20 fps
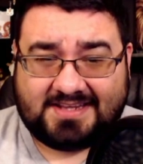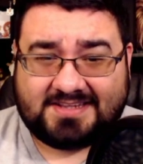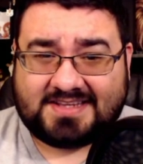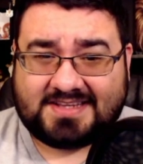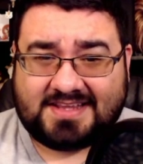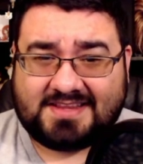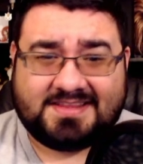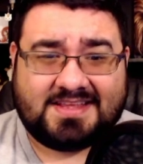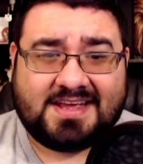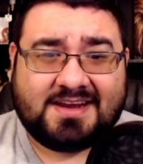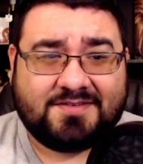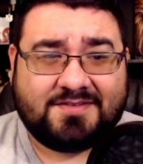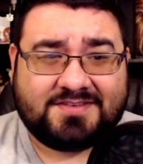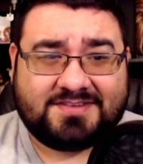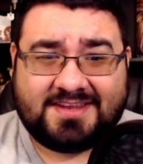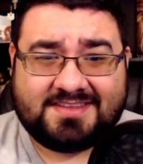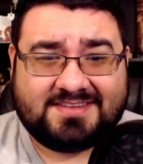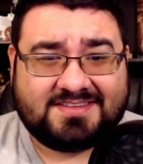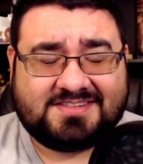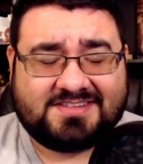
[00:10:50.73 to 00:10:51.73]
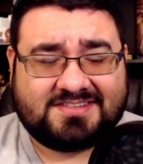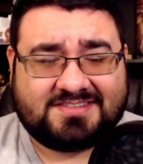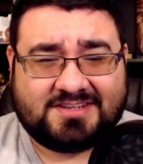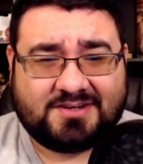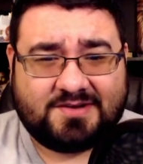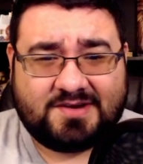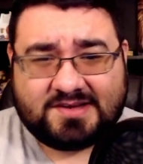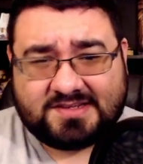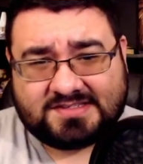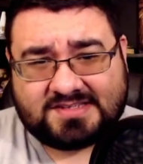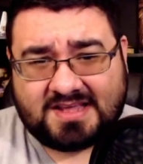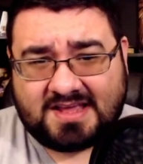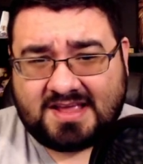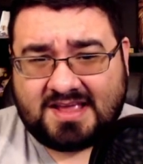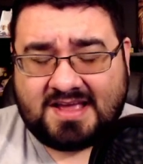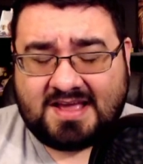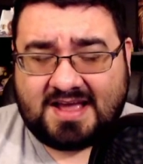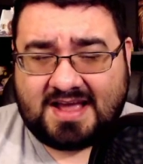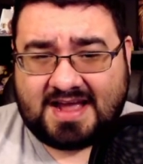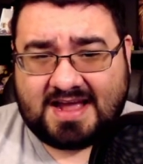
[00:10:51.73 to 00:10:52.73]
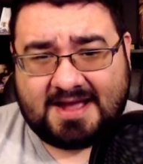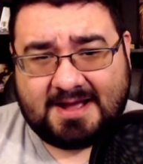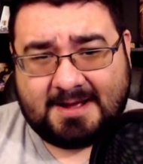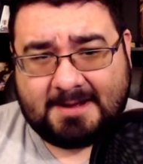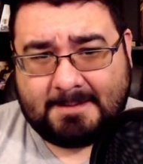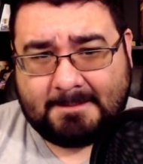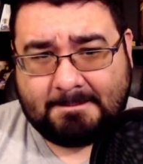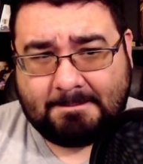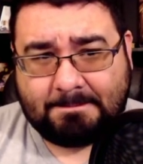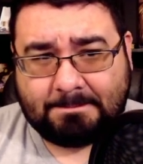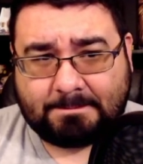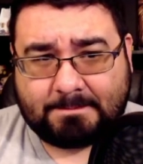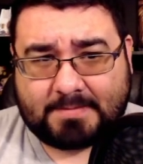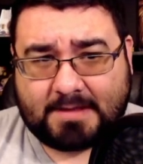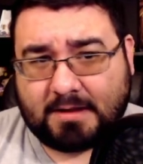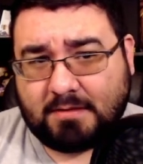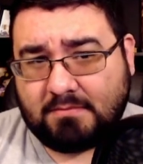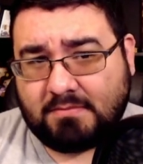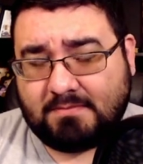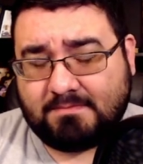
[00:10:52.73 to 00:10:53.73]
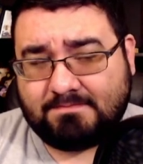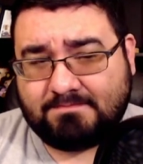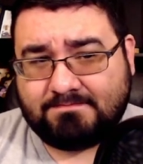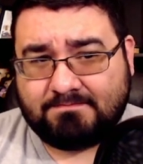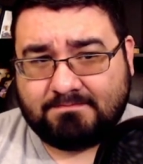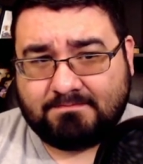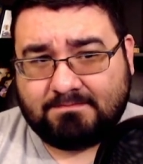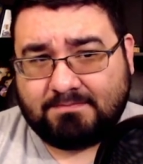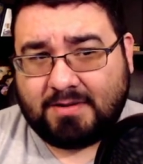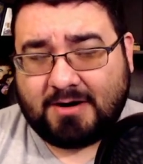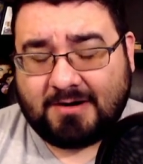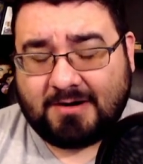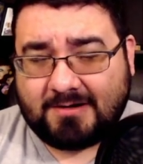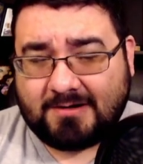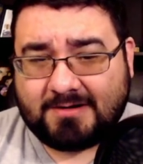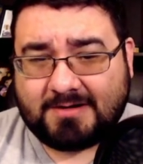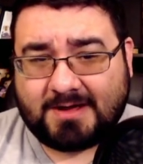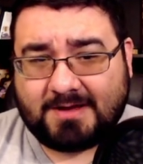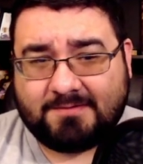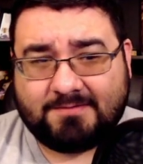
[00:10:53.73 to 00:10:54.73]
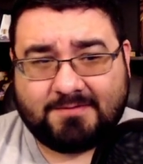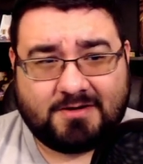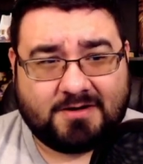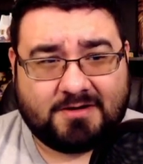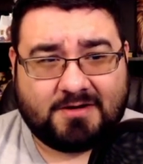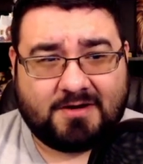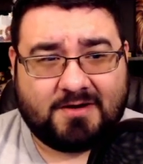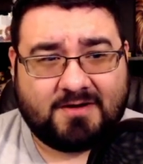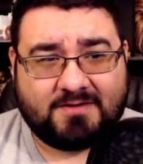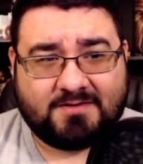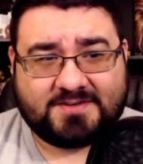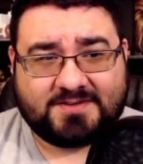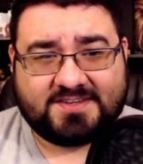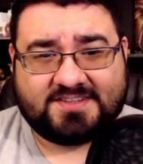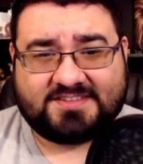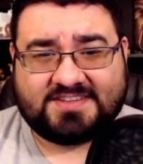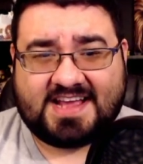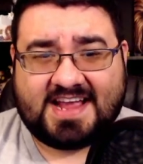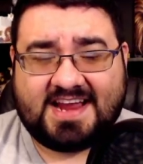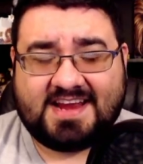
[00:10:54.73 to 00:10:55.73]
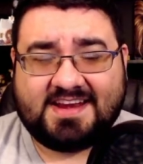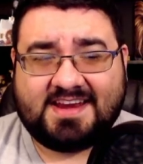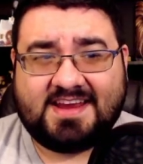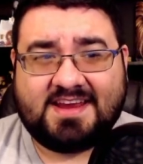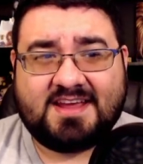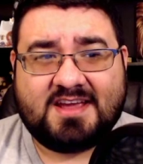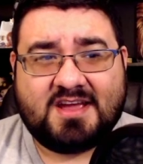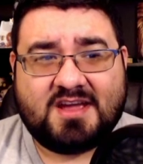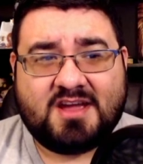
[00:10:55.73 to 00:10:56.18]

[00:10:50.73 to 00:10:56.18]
And obviously this is a serious part of our society,